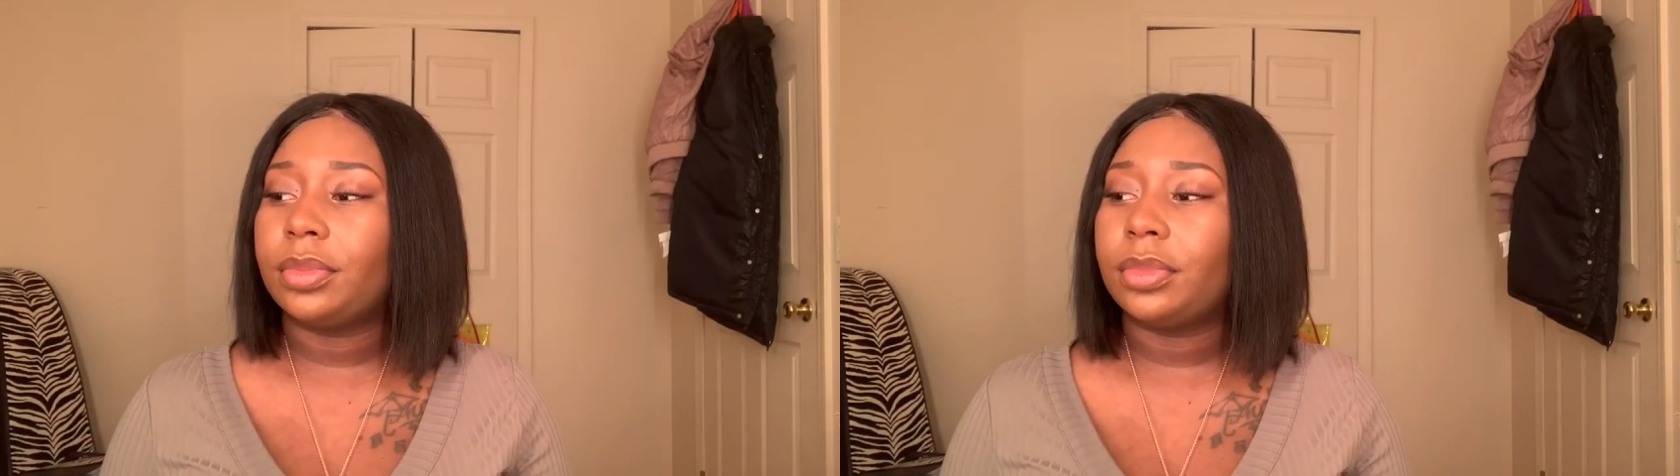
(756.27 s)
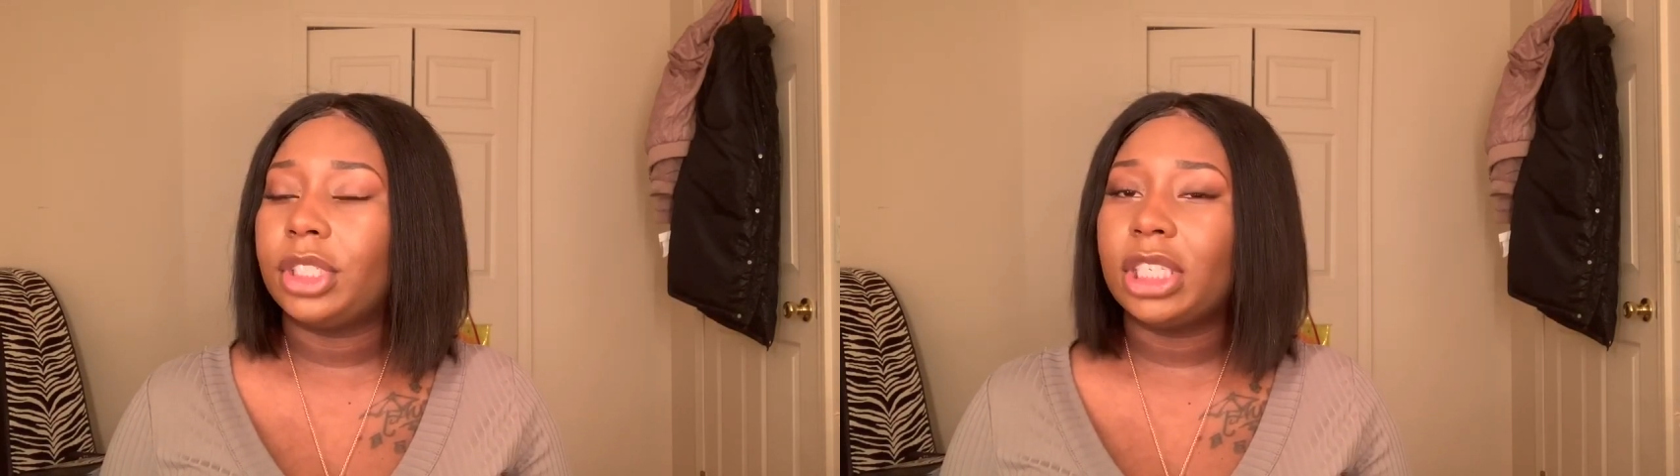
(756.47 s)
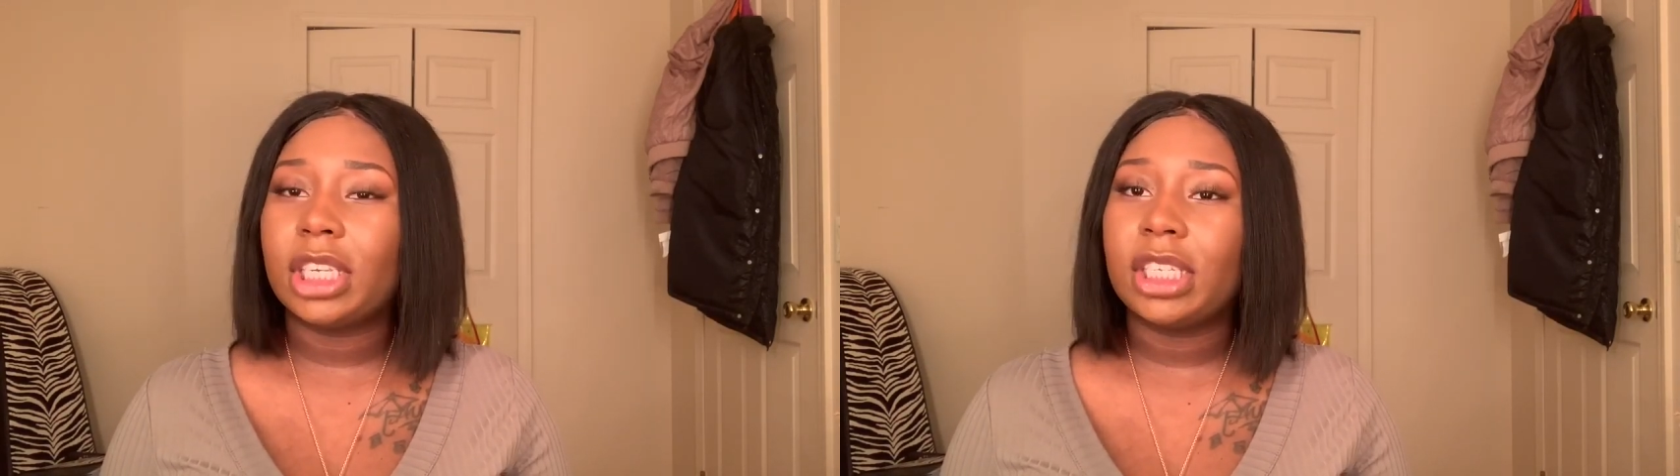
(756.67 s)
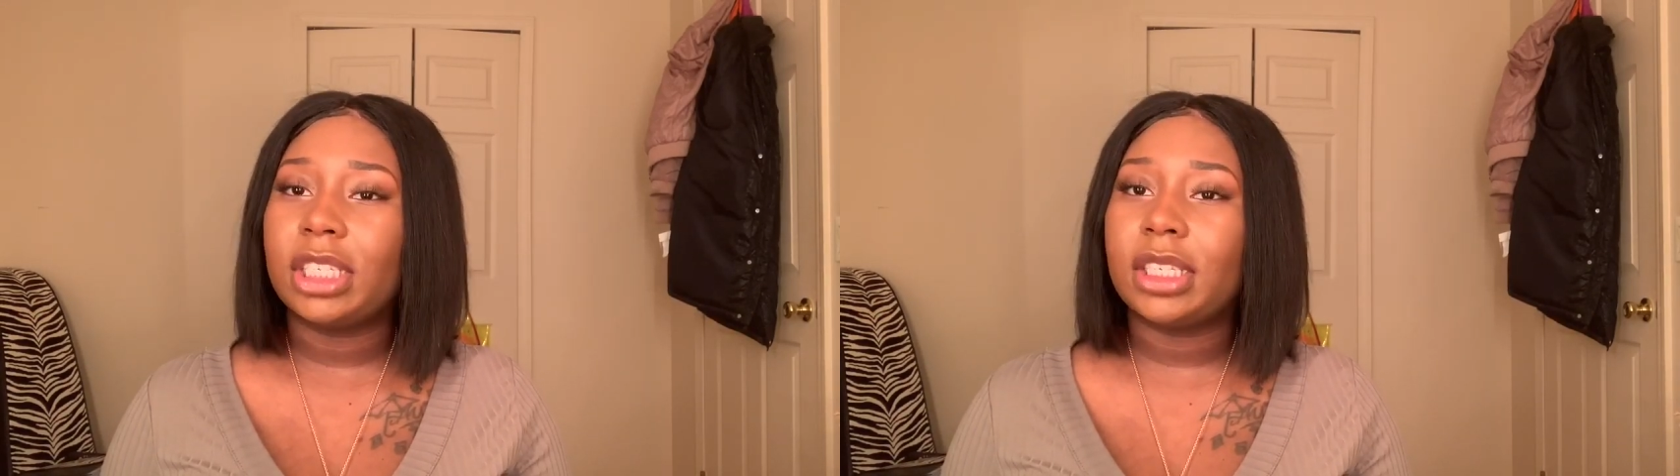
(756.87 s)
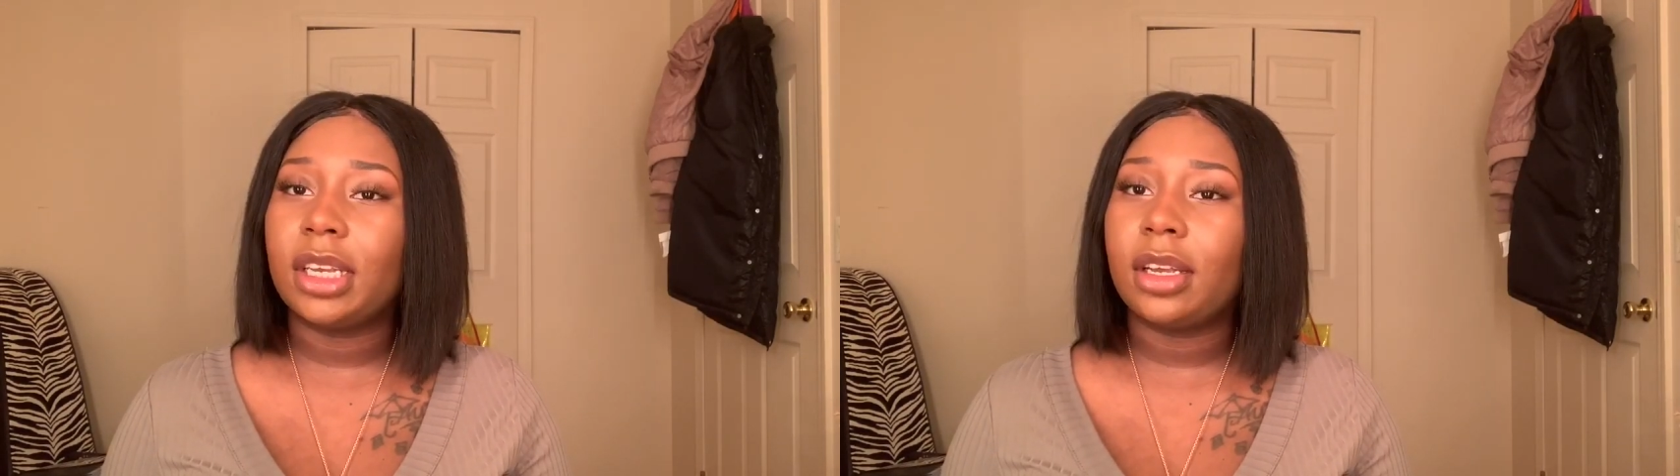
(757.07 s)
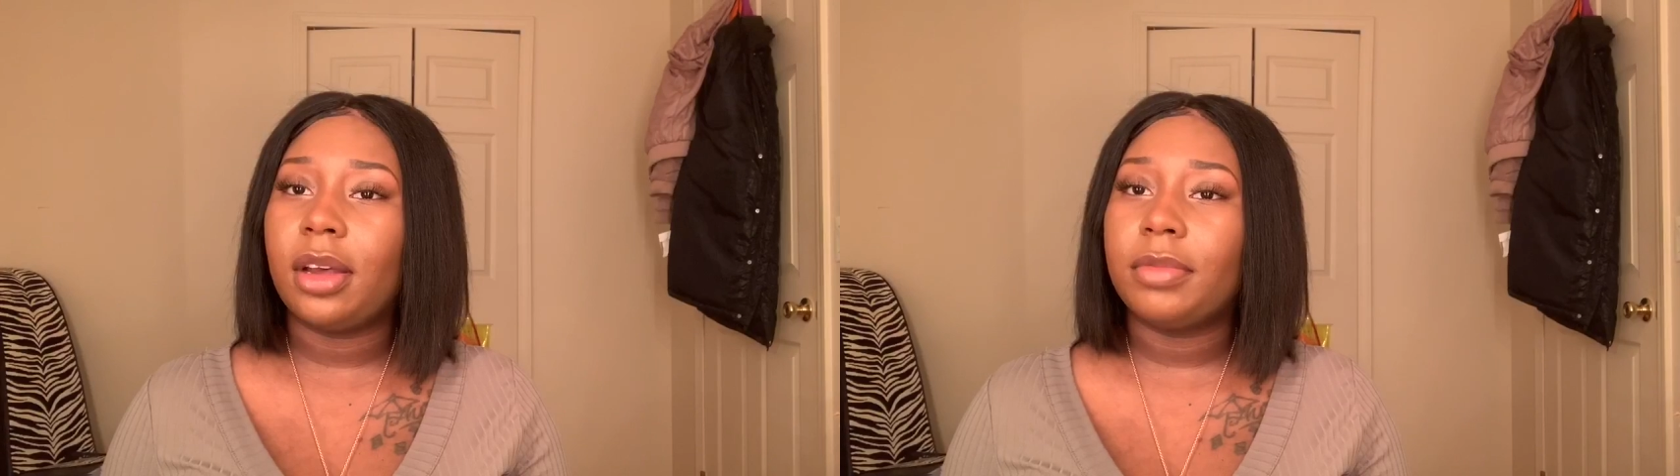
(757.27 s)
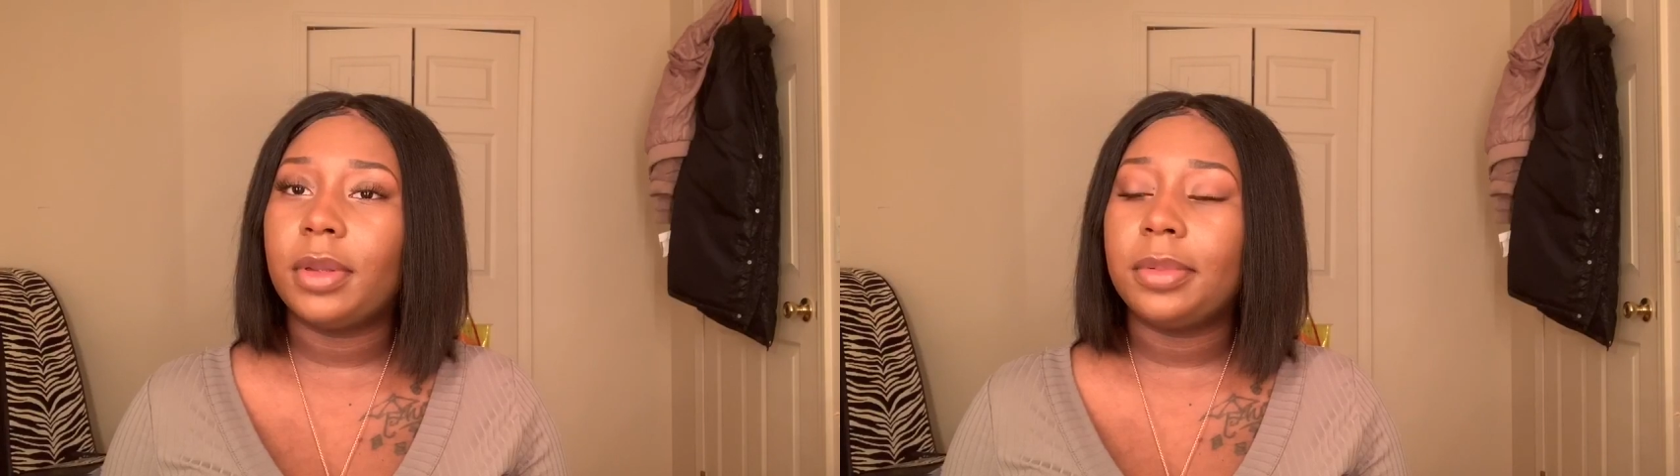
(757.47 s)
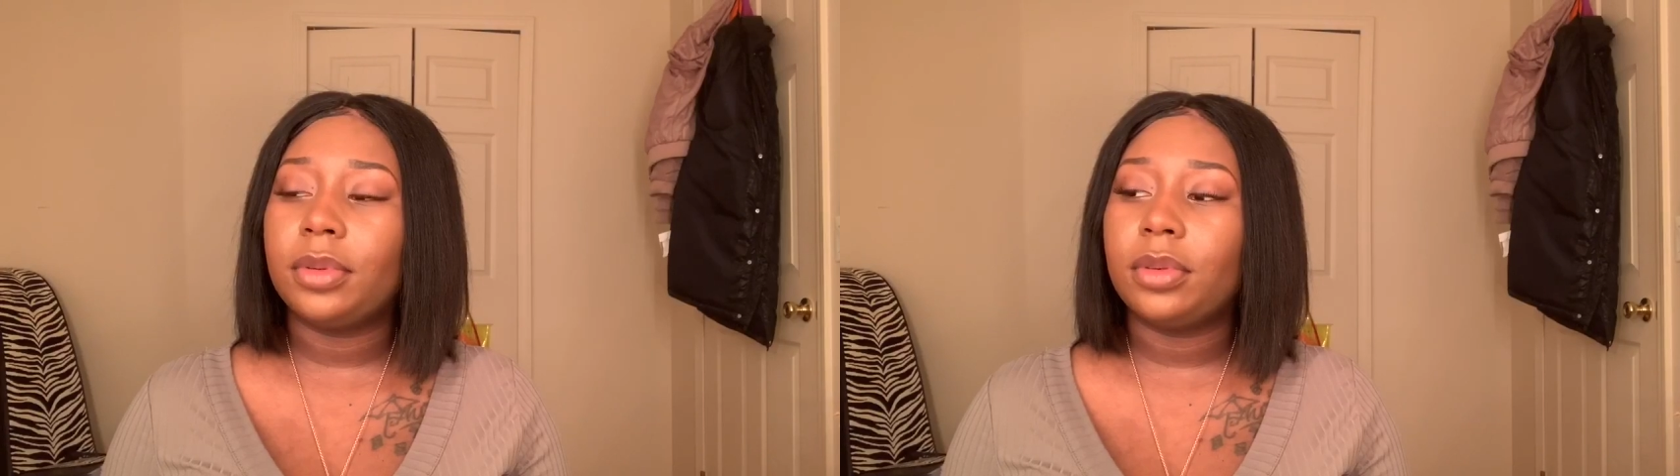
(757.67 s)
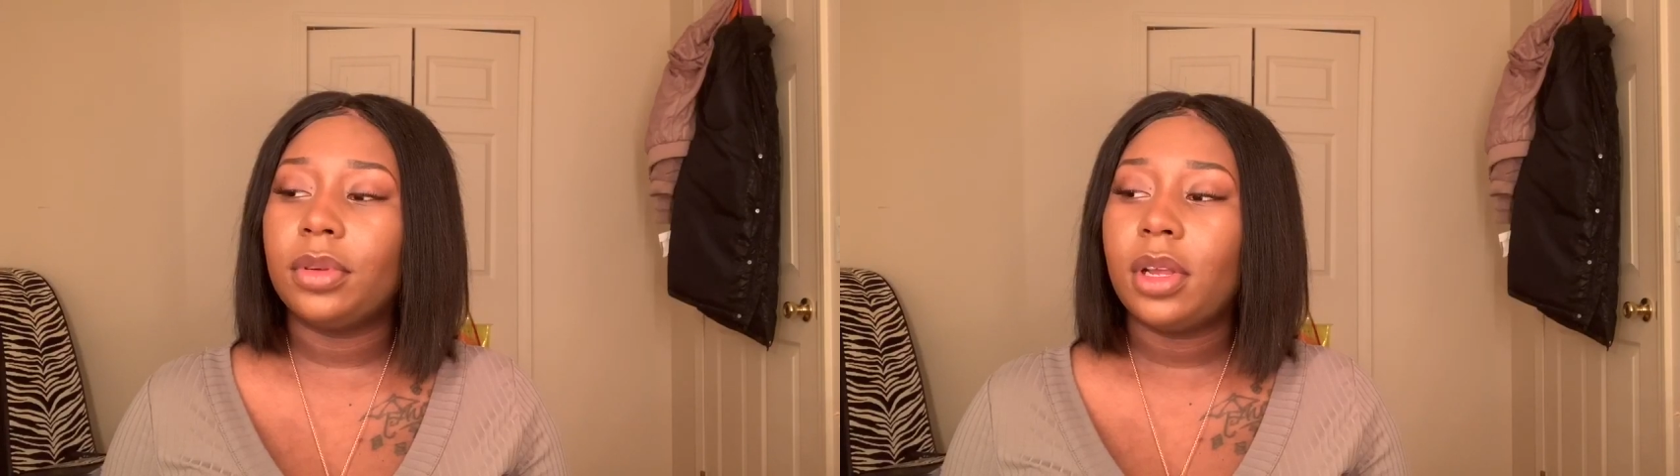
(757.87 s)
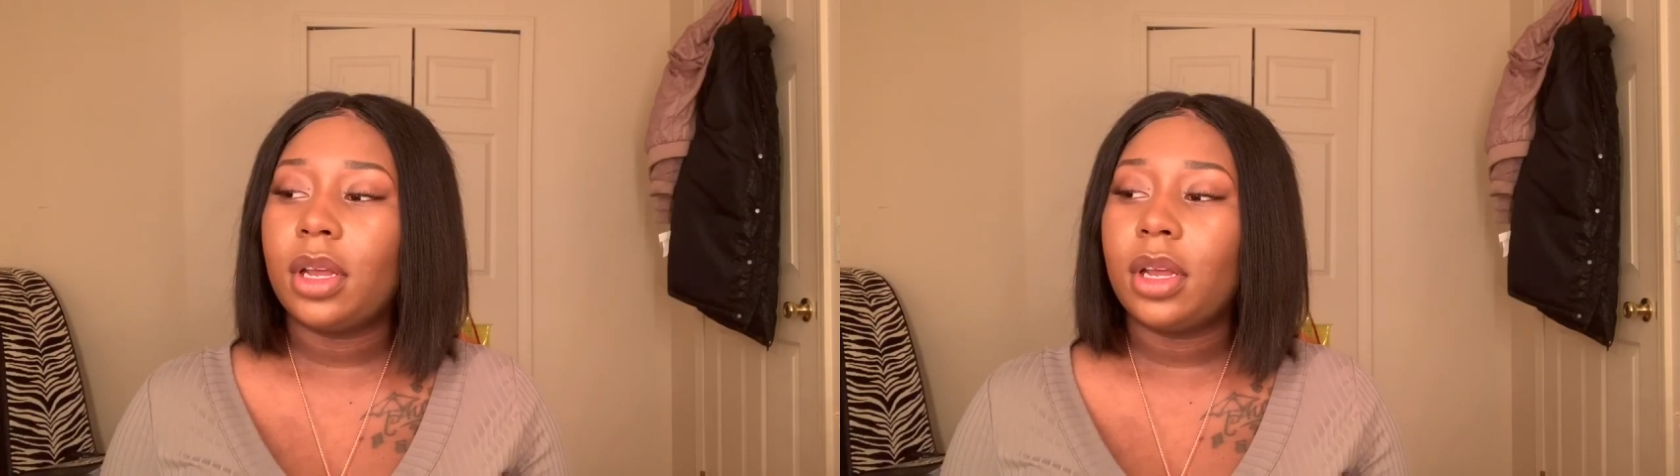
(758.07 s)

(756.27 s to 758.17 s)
just because it's uncomfortable.